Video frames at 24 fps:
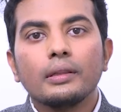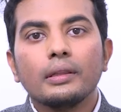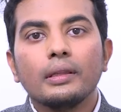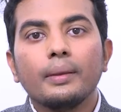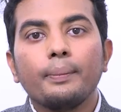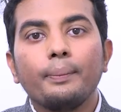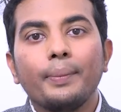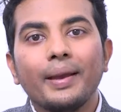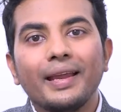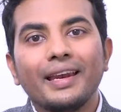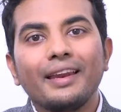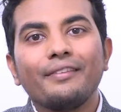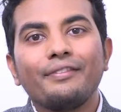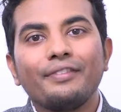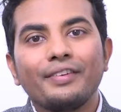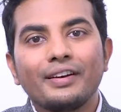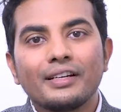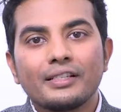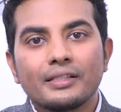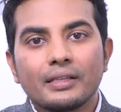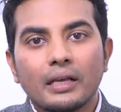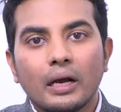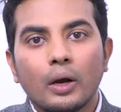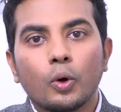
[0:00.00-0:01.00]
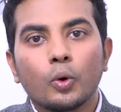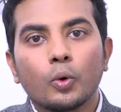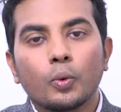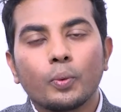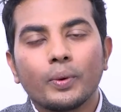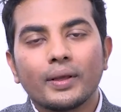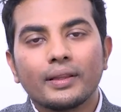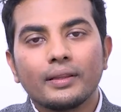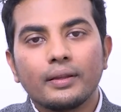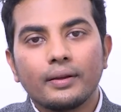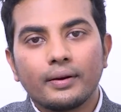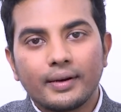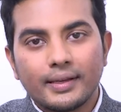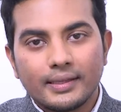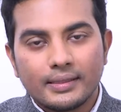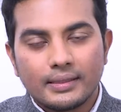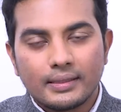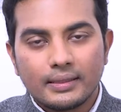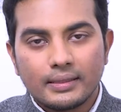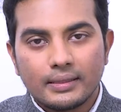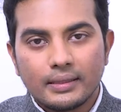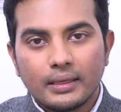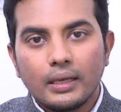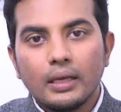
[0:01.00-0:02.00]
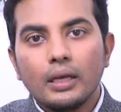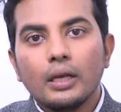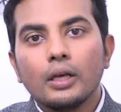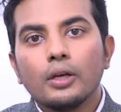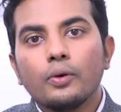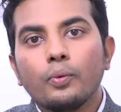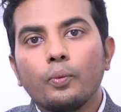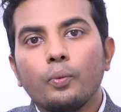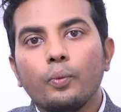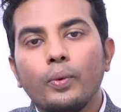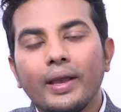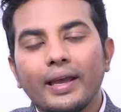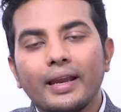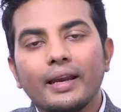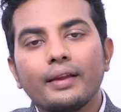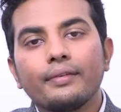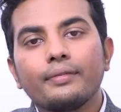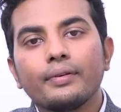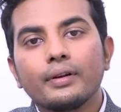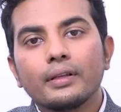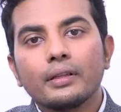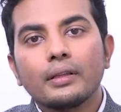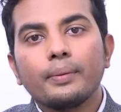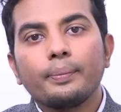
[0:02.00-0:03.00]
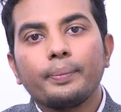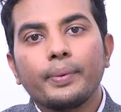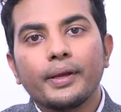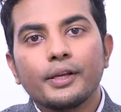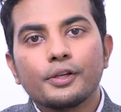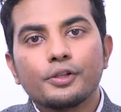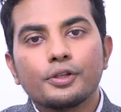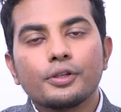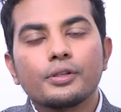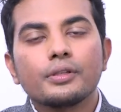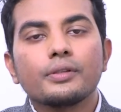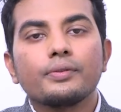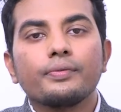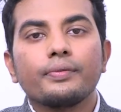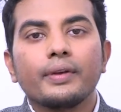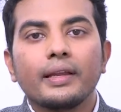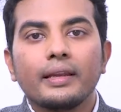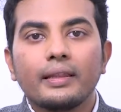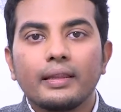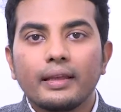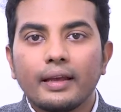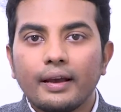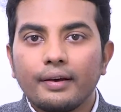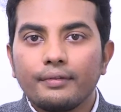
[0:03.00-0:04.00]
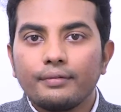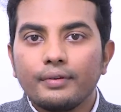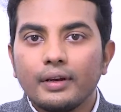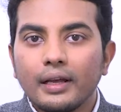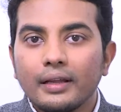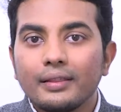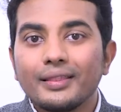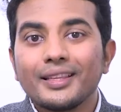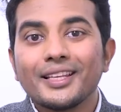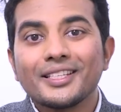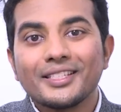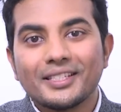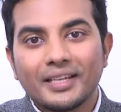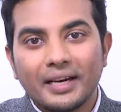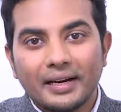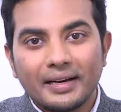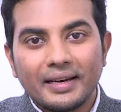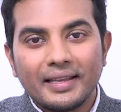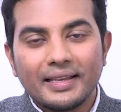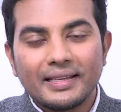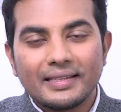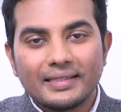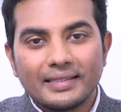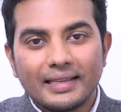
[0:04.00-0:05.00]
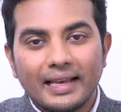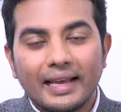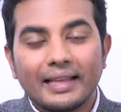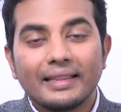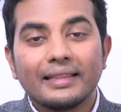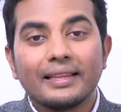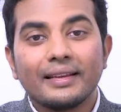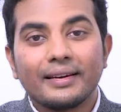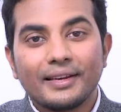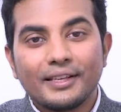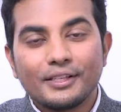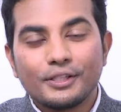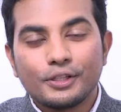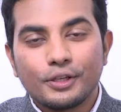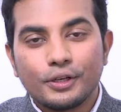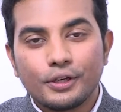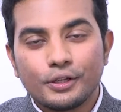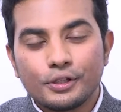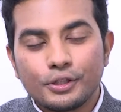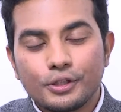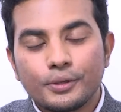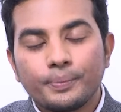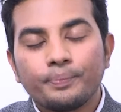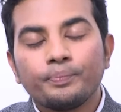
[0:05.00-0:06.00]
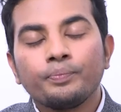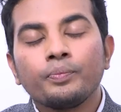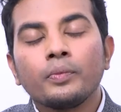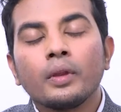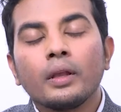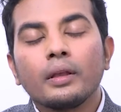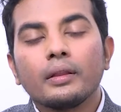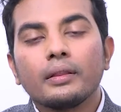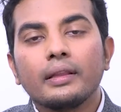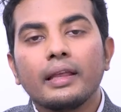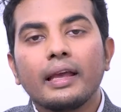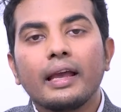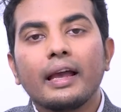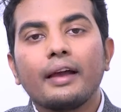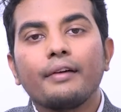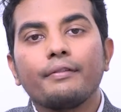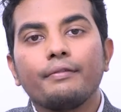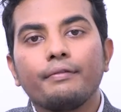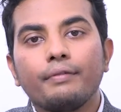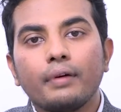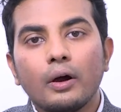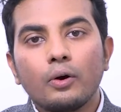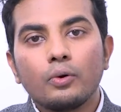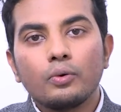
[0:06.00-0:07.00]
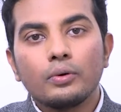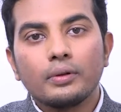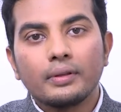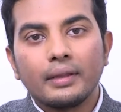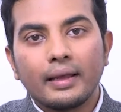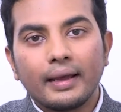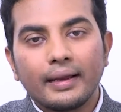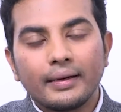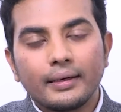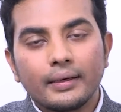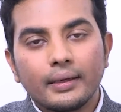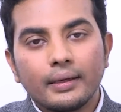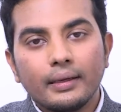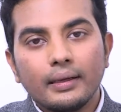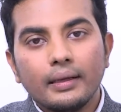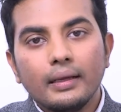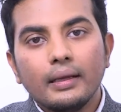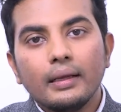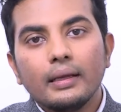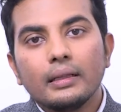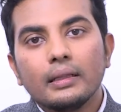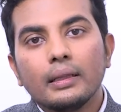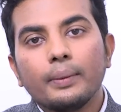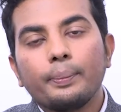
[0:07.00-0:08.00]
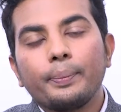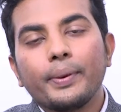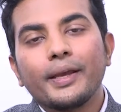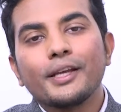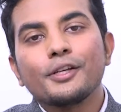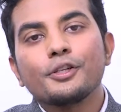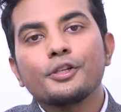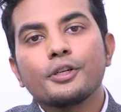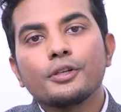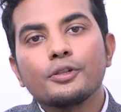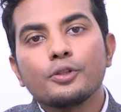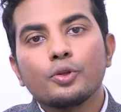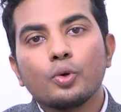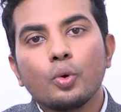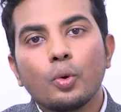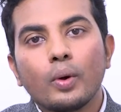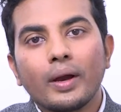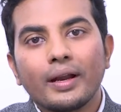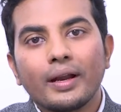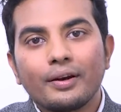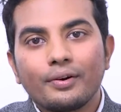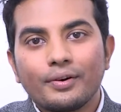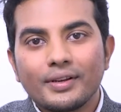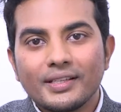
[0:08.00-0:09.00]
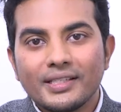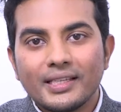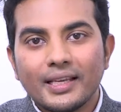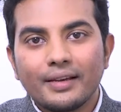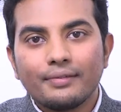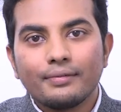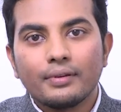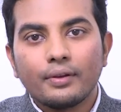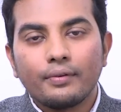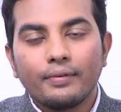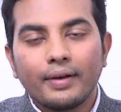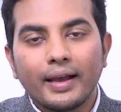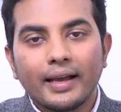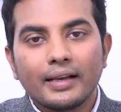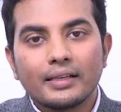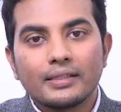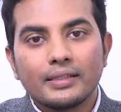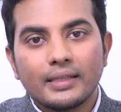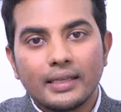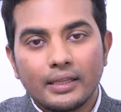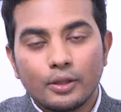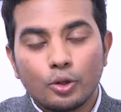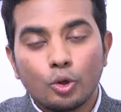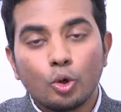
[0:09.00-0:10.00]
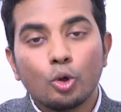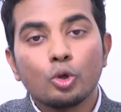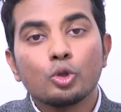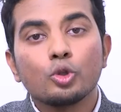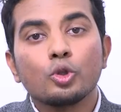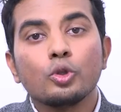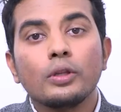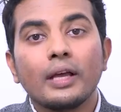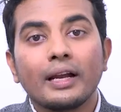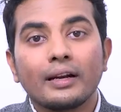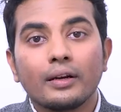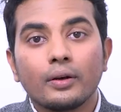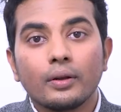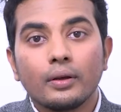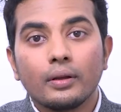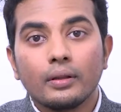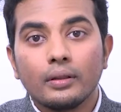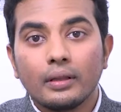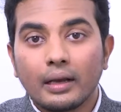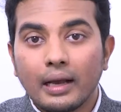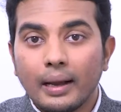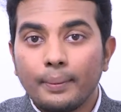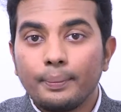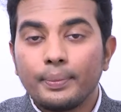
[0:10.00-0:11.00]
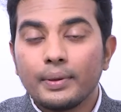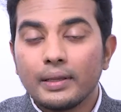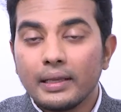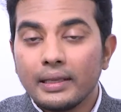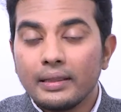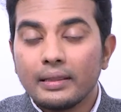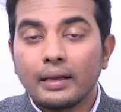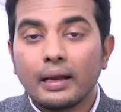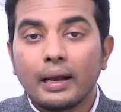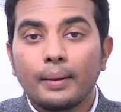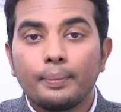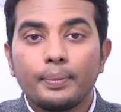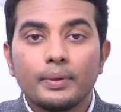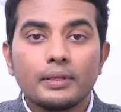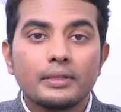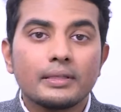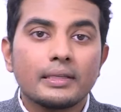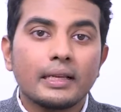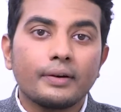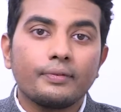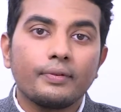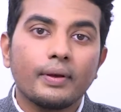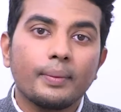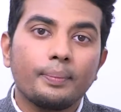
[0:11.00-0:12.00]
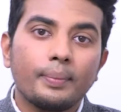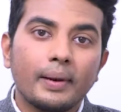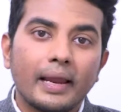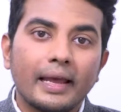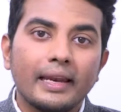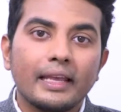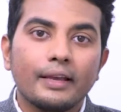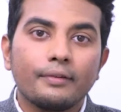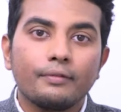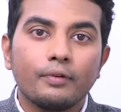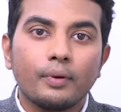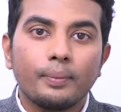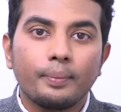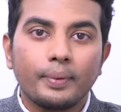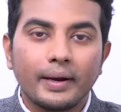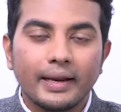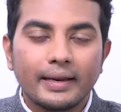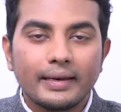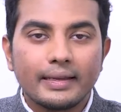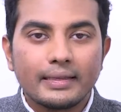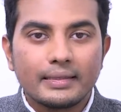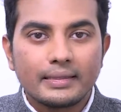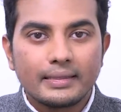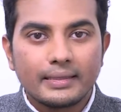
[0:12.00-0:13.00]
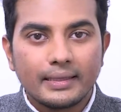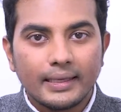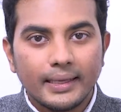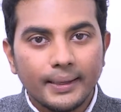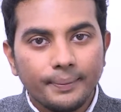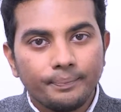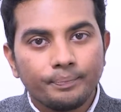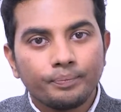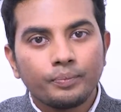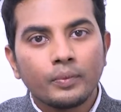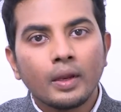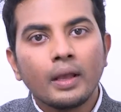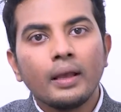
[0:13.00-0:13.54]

the benefits outweigh the risks. Wherever the patients, when they have done the studies and the research, they have found that the patients who had received the vaccine, those that the couples that were planning for pregnancy,